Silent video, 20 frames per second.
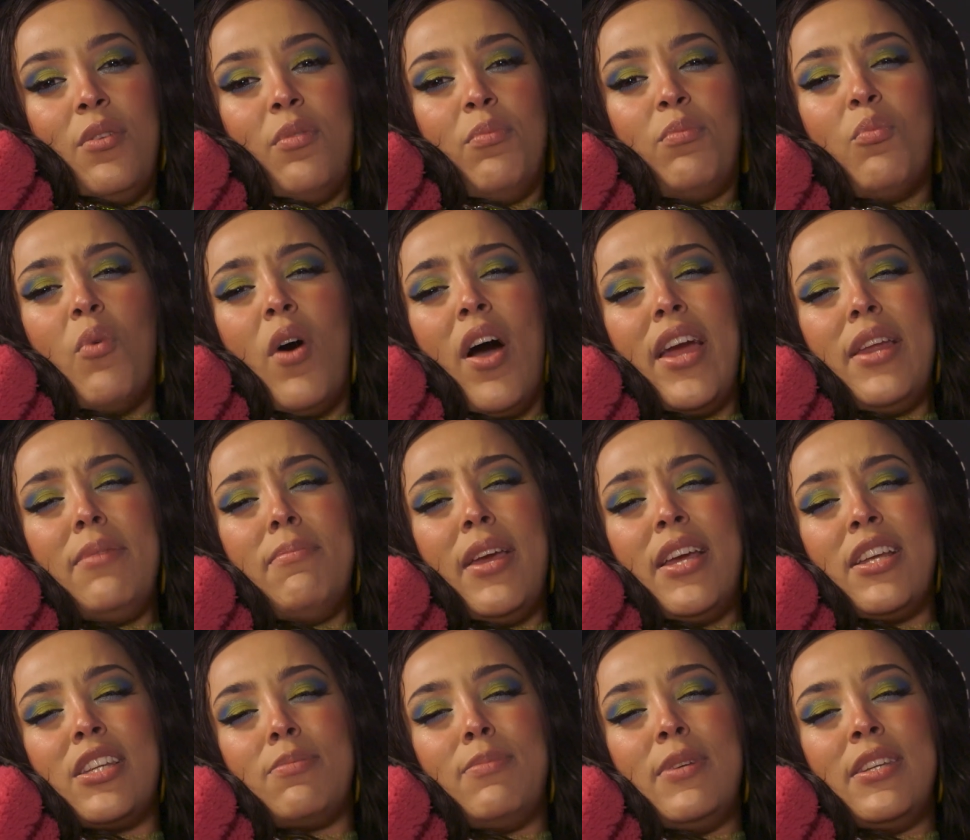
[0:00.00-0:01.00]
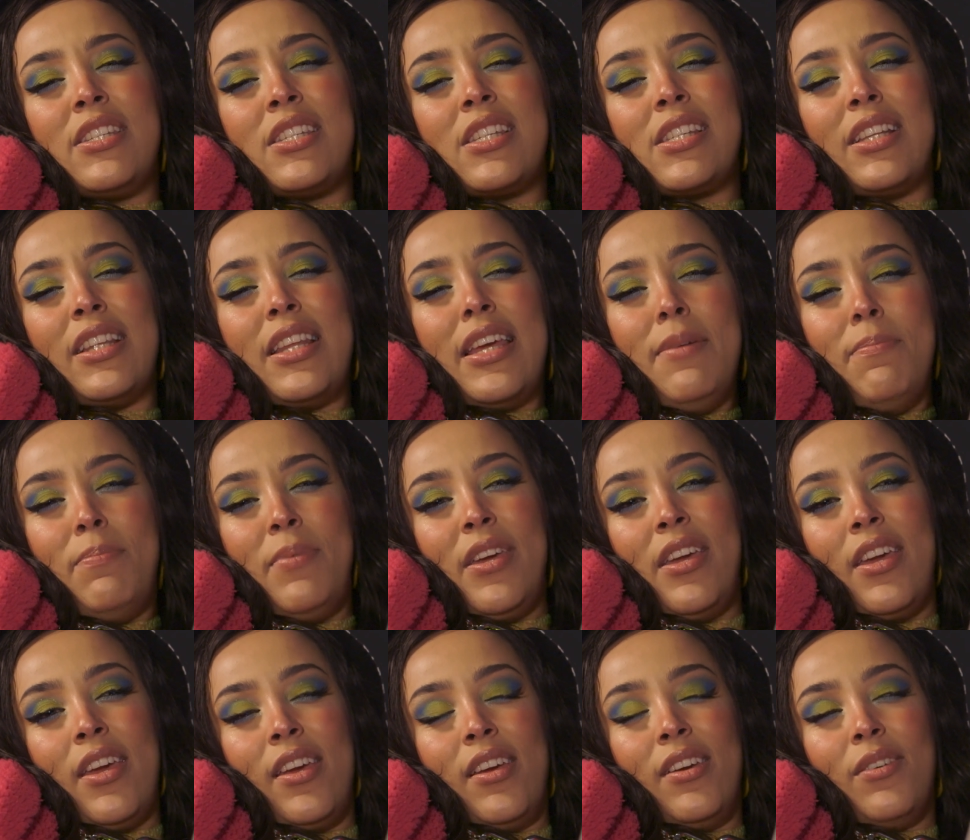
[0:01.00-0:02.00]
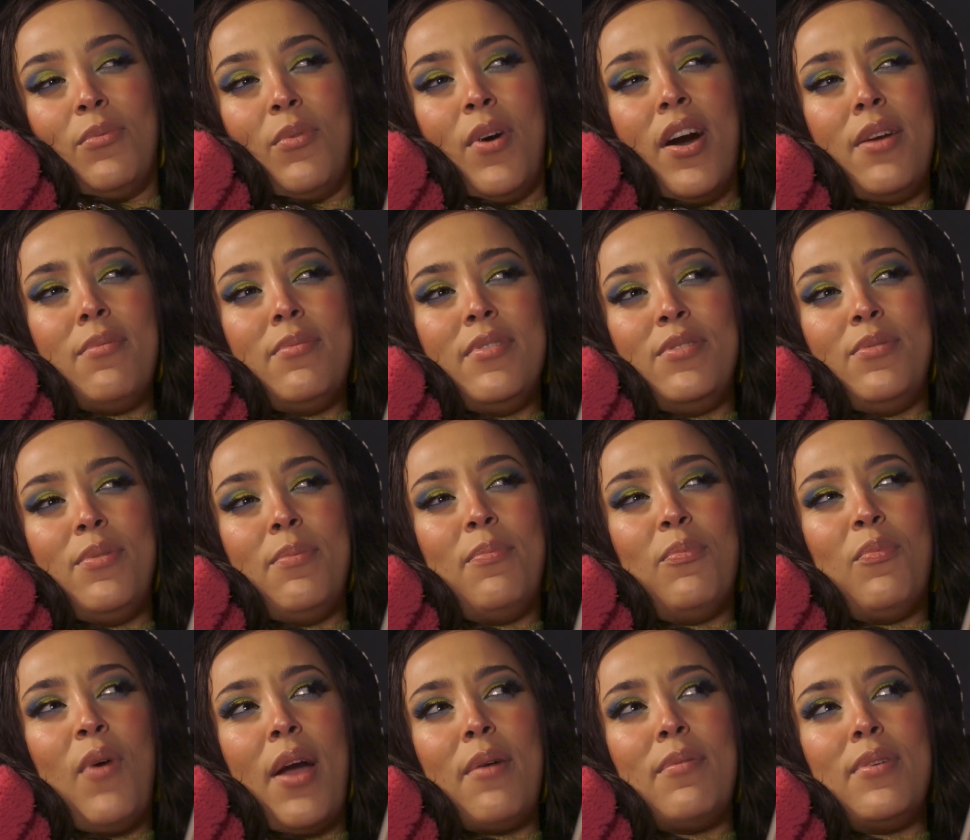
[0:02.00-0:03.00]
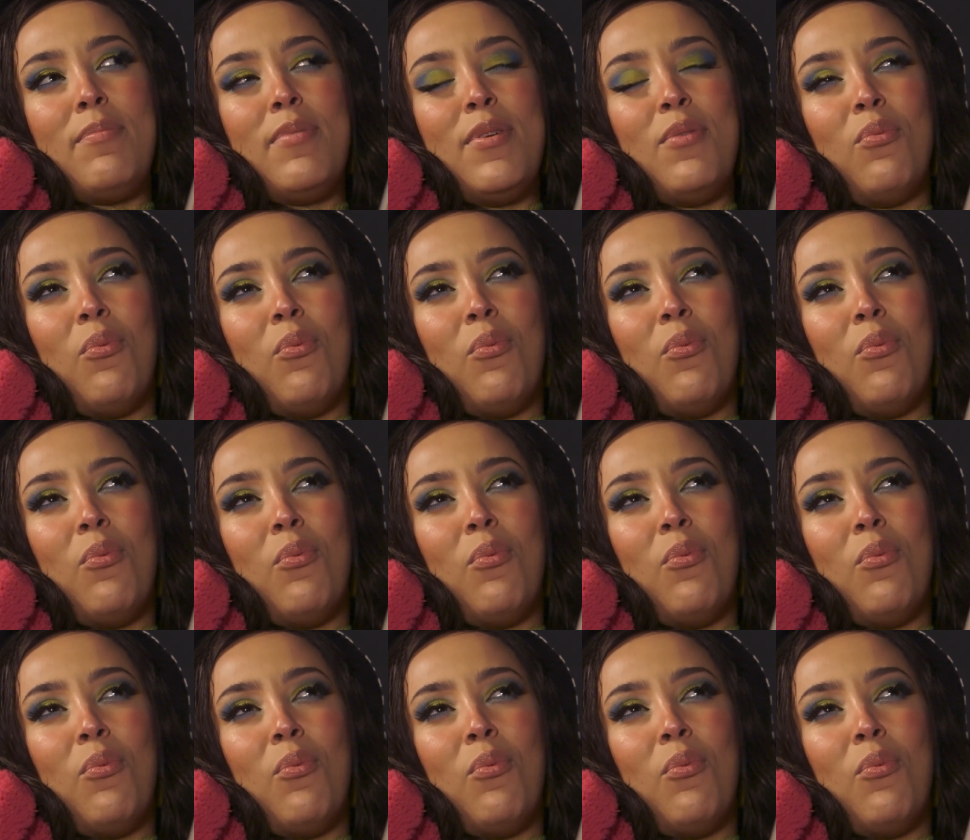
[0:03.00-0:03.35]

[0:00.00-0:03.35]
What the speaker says: Wine makes me sleepy. Why would it be